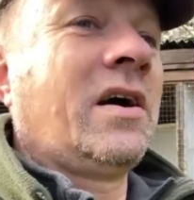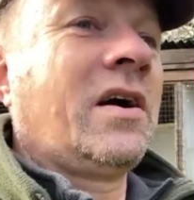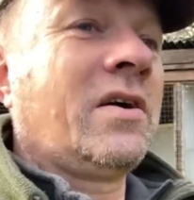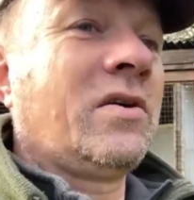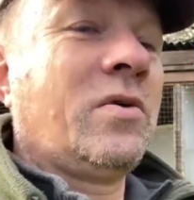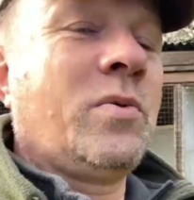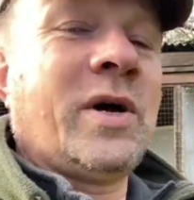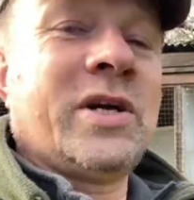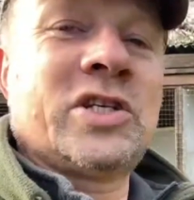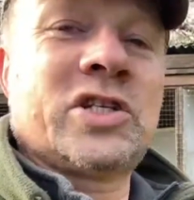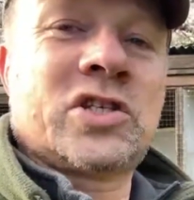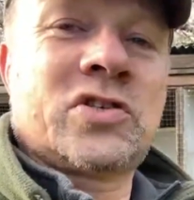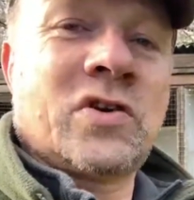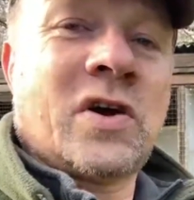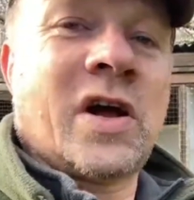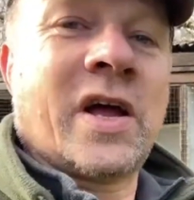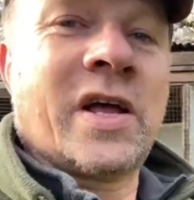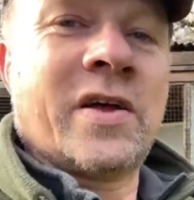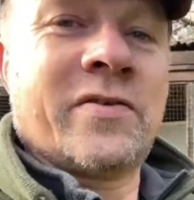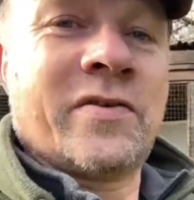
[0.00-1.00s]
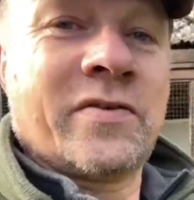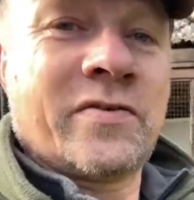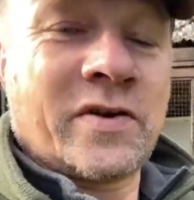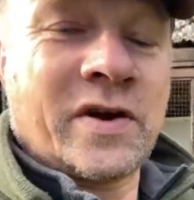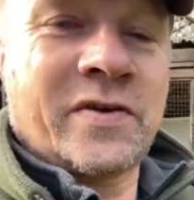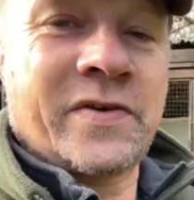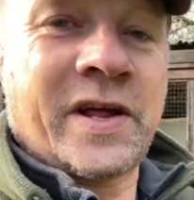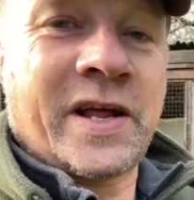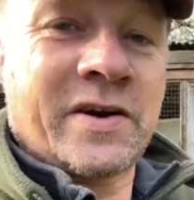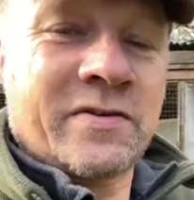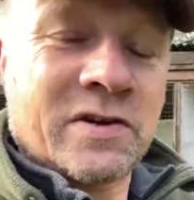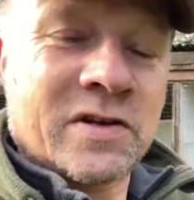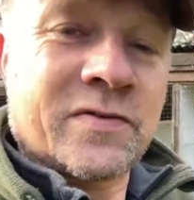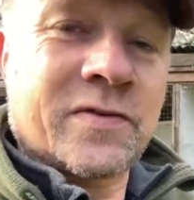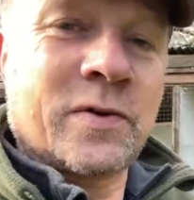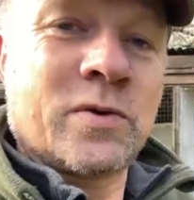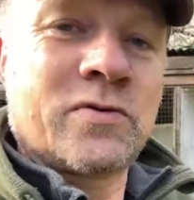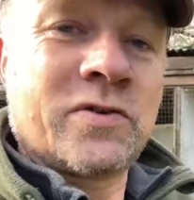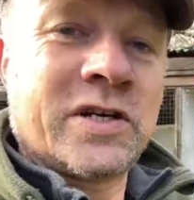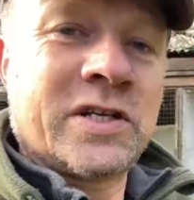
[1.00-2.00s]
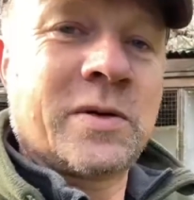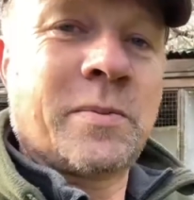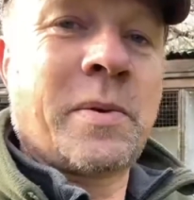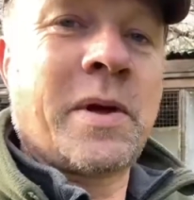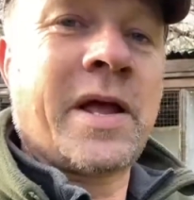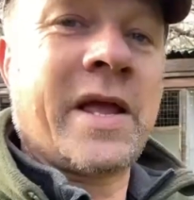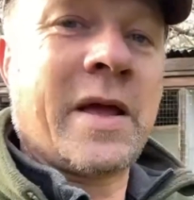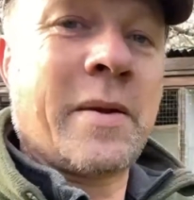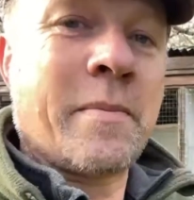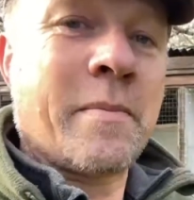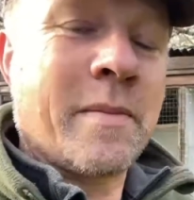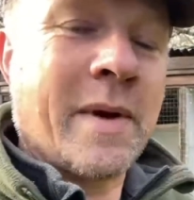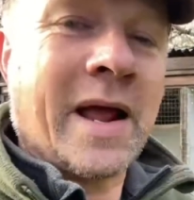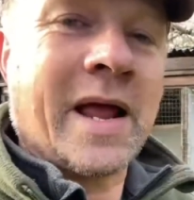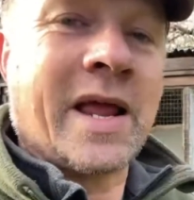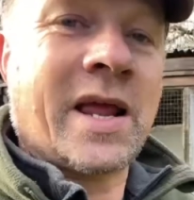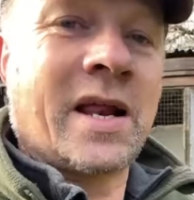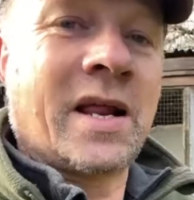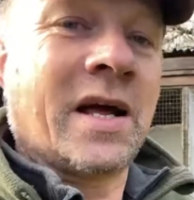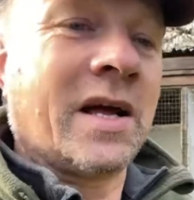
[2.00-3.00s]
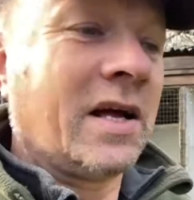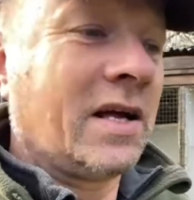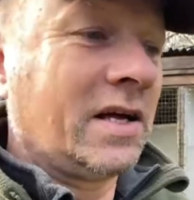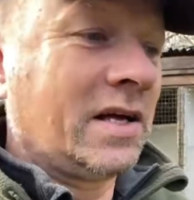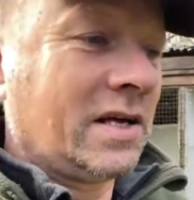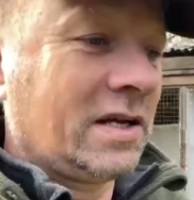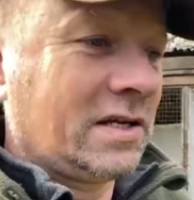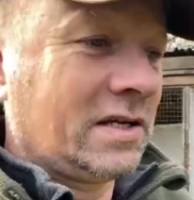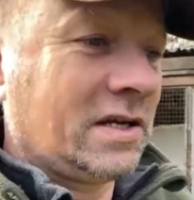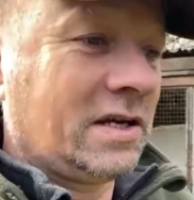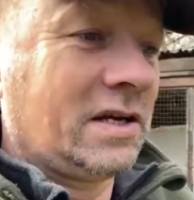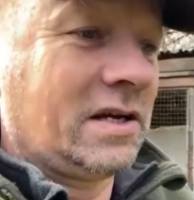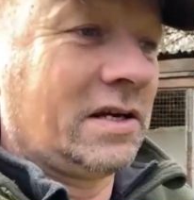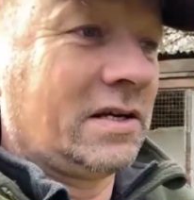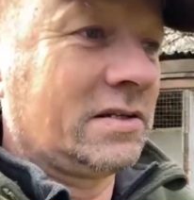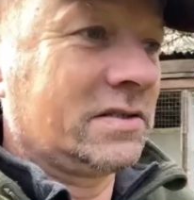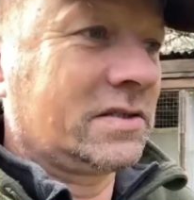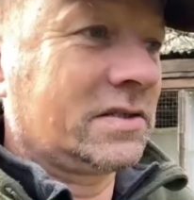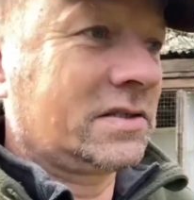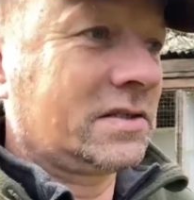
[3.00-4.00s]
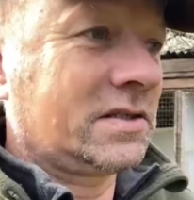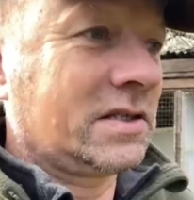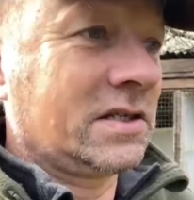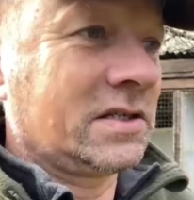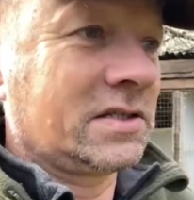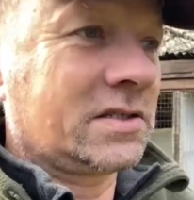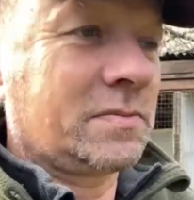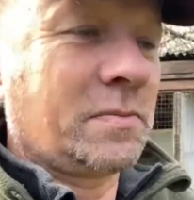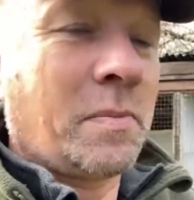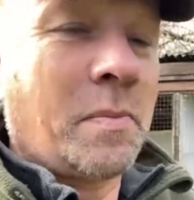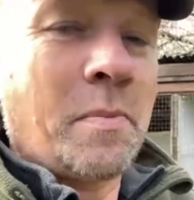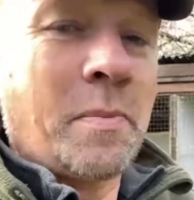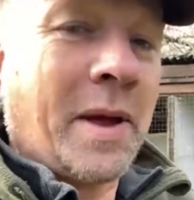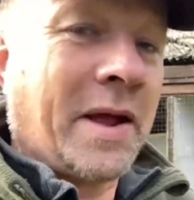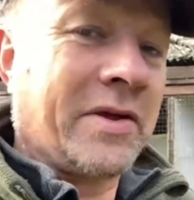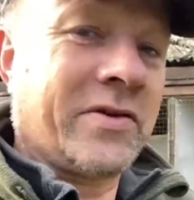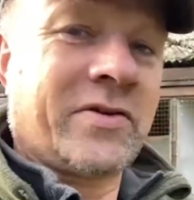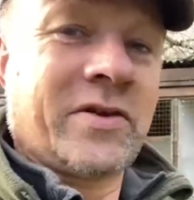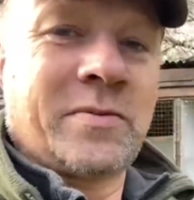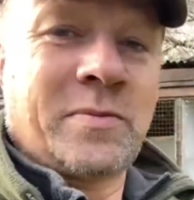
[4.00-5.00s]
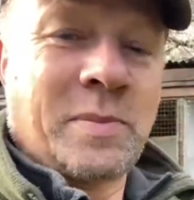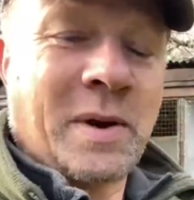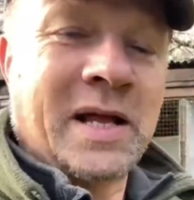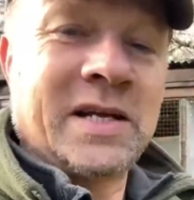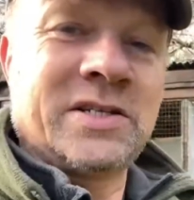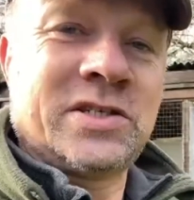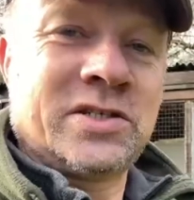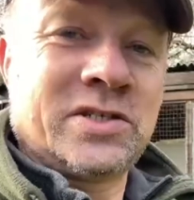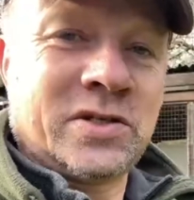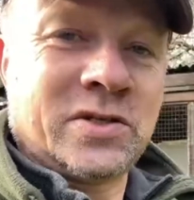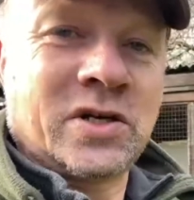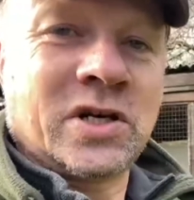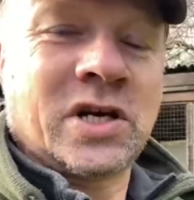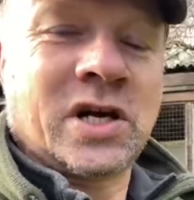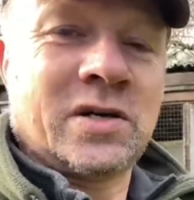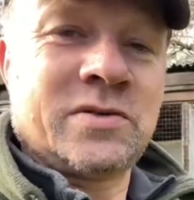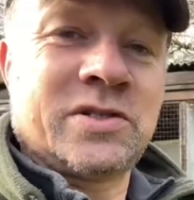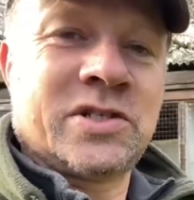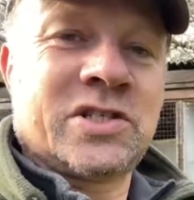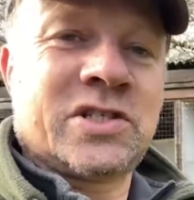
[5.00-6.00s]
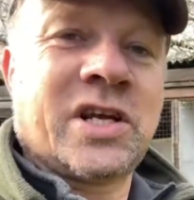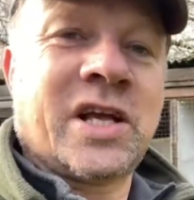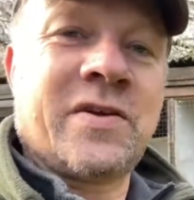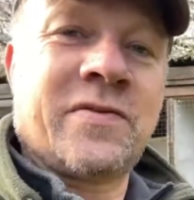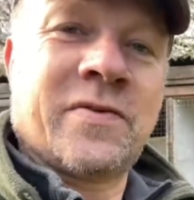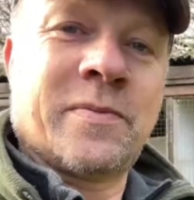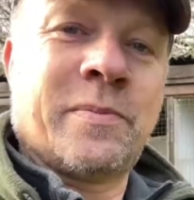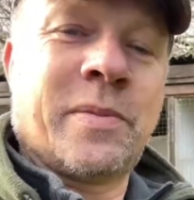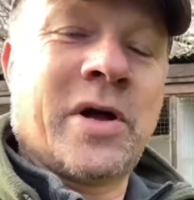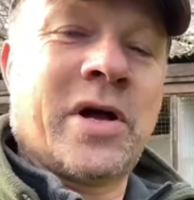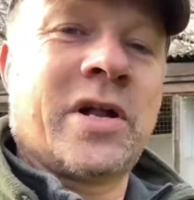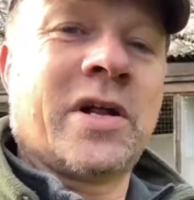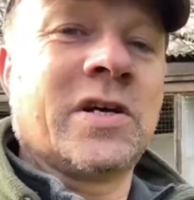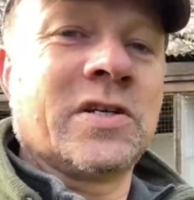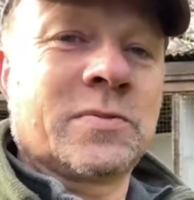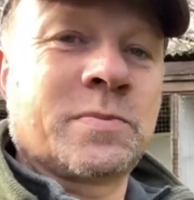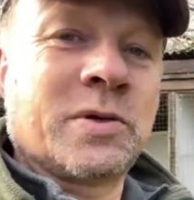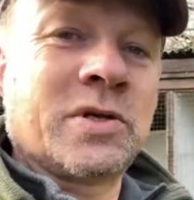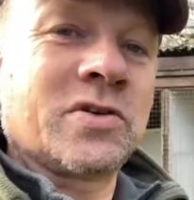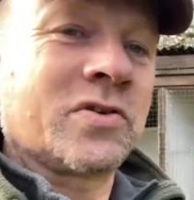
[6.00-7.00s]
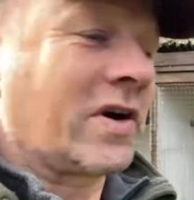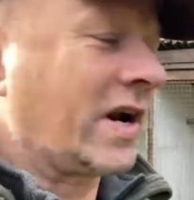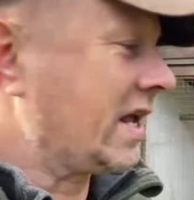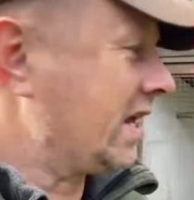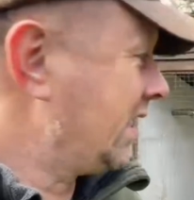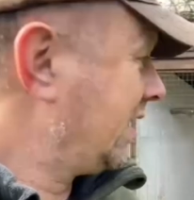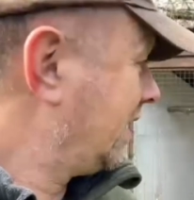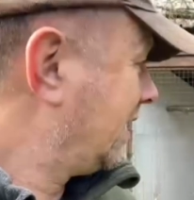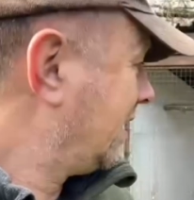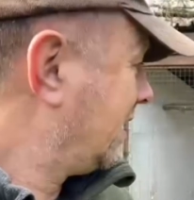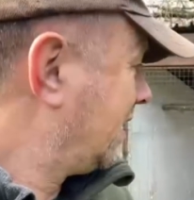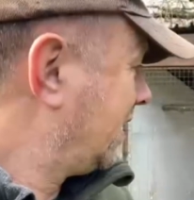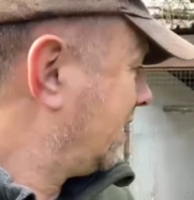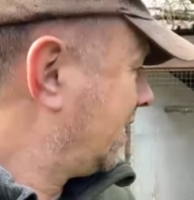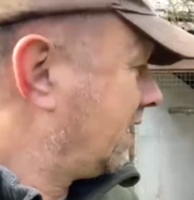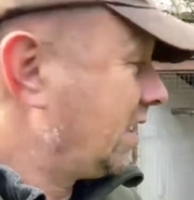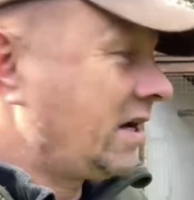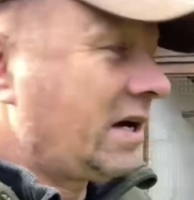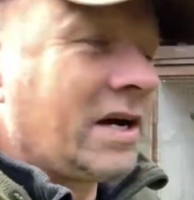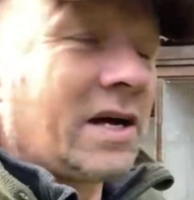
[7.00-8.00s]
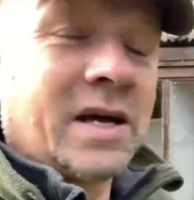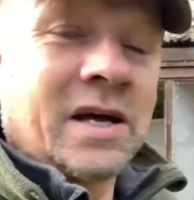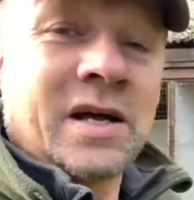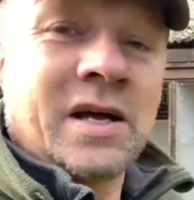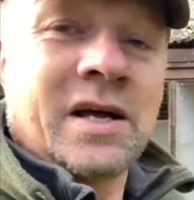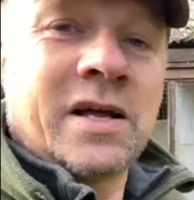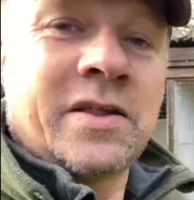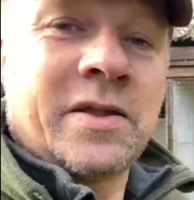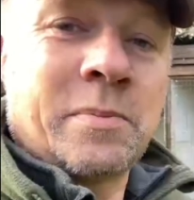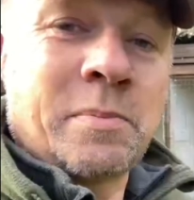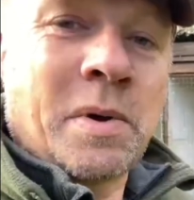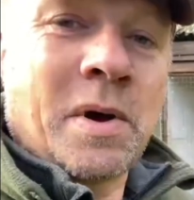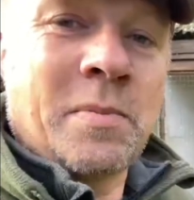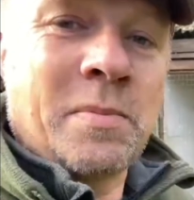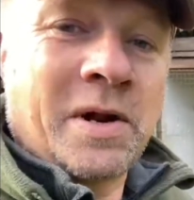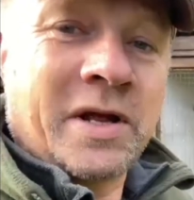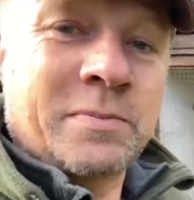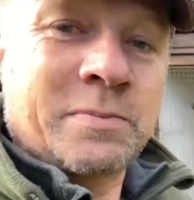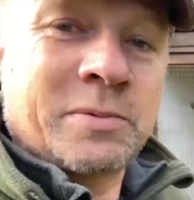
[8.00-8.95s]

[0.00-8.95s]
I always strive for Icarus Falconry to be immaculate as, as best places you could go to see for bird husbandry. The public